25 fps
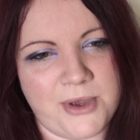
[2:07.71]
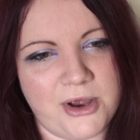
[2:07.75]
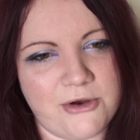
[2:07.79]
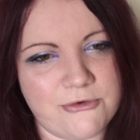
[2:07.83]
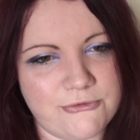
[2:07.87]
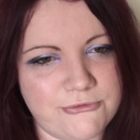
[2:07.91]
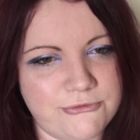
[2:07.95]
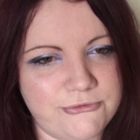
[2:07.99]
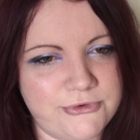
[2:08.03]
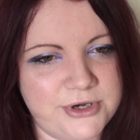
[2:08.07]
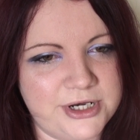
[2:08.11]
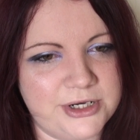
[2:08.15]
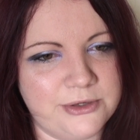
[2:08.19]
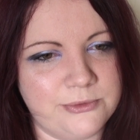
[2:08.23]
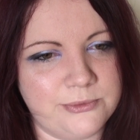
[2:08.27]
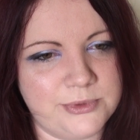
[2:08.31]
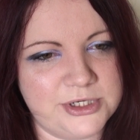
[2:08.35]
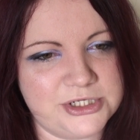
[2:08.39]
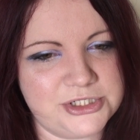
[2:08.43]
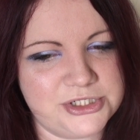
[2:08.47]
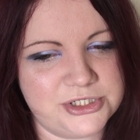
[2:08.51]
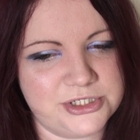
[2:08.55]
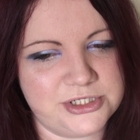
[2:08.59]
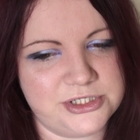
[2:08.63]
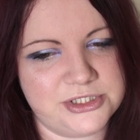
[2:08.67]
real
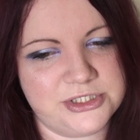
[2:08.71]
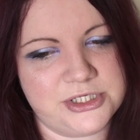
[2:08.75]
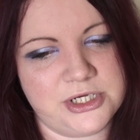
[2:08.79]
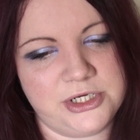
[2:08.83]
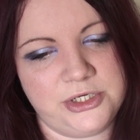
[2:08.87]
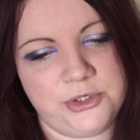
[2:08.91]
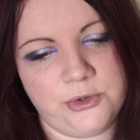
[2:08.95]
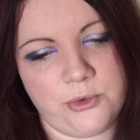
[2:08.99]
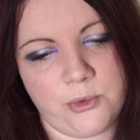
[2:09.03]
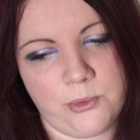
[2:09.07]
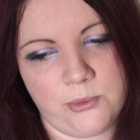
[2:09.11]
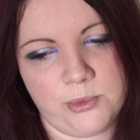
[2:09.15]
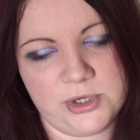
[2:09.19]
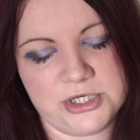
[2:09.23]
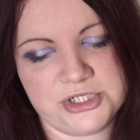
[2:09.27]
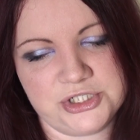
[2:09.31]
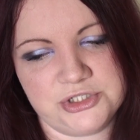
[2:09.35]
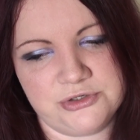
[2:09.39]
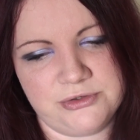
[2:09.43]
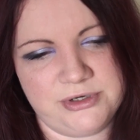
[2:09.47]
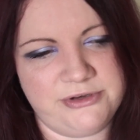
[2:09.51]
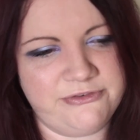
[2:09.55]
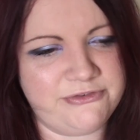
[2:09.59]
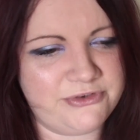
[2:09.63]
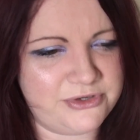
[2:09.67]
witches, your
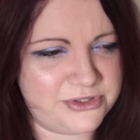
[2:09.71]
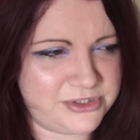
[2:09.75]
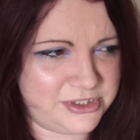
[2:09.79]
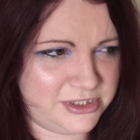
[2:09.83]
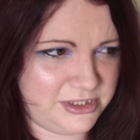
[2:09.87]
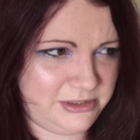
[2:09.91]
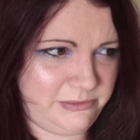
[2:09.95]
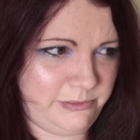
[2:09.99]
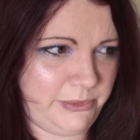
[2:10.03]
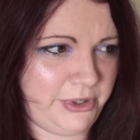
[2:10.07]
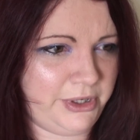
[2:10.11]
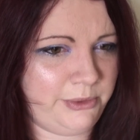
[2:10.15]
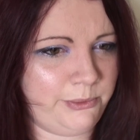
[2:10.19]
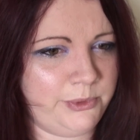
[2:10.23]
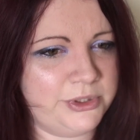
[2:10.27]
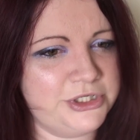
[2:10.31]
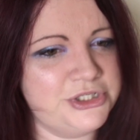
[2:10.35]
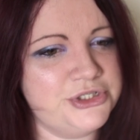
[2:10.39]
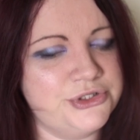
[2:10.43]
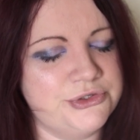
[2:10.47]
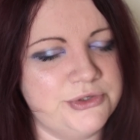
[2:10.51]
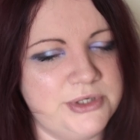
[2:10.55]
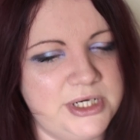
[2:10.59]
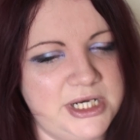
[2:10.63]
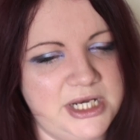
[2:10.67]
witchery versus my
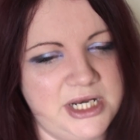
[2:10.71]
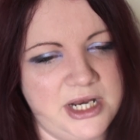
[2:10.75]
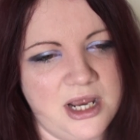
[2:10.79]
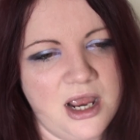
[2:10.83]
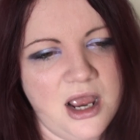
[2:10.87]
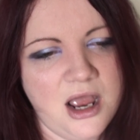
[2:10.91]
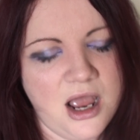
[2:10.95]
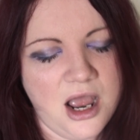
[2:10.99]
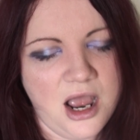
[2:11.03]
witchery,